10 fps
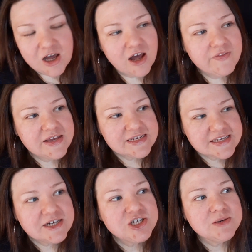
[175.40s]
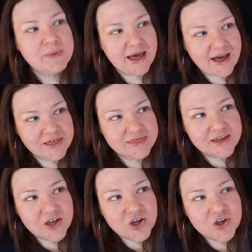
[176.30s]
On the ascension path,
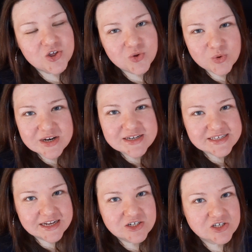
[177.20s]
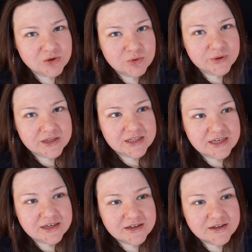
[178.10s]
you can ascend so
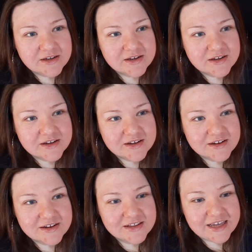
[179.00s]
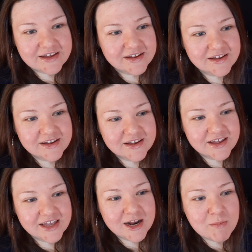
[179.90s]
quickly, like
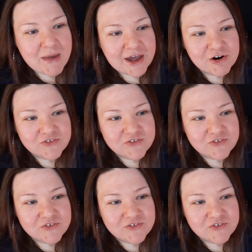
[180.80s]
in a matter